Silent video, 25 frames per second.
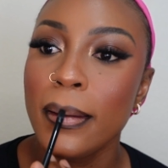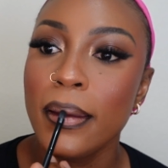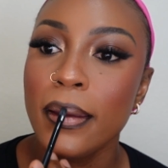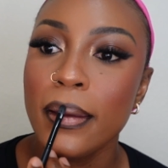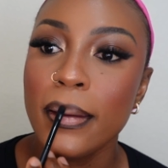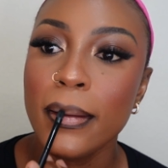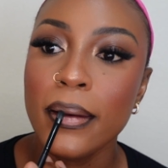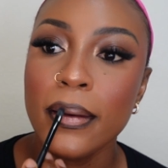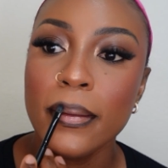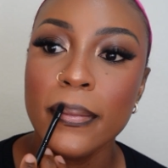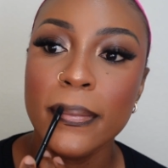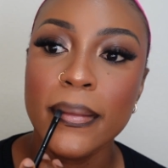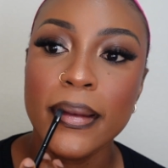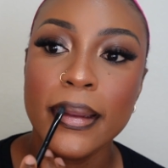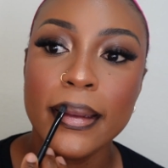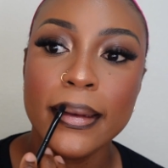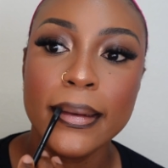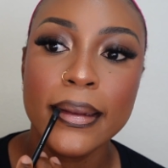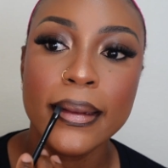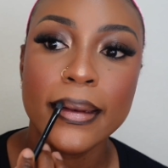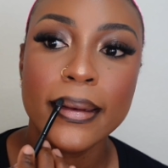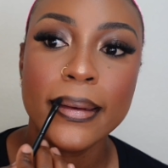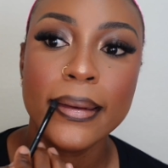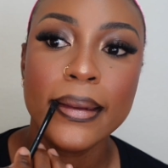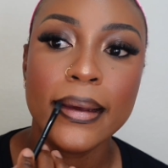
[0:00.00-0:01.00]
You're gonna
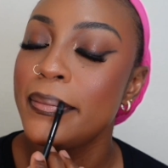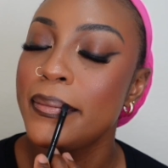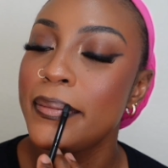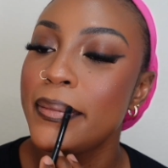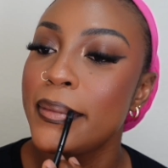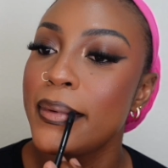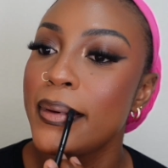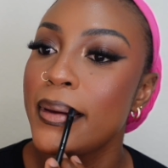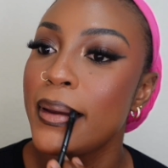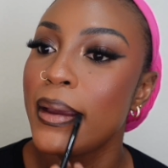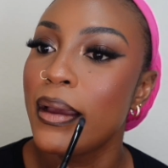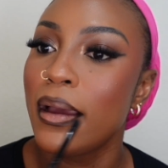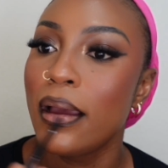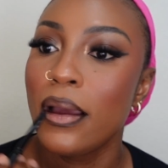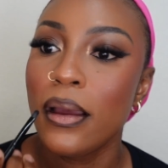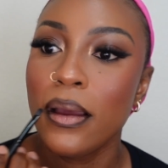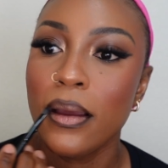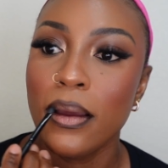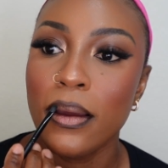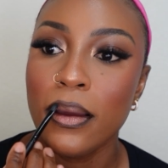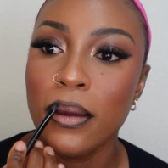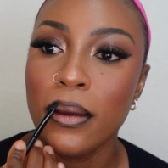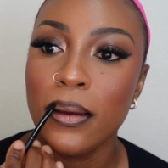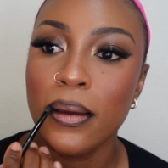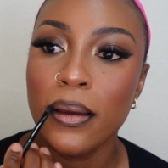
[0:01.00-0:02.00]
blend it down into
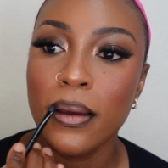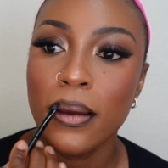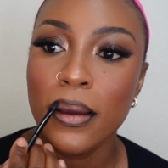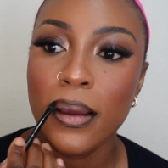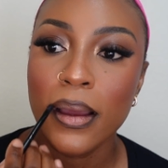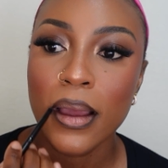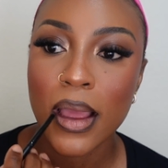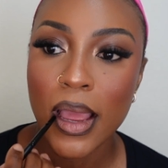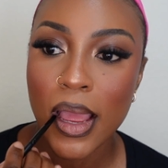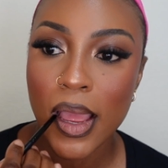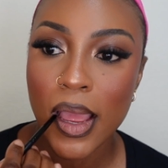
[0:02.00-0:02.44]
your lip.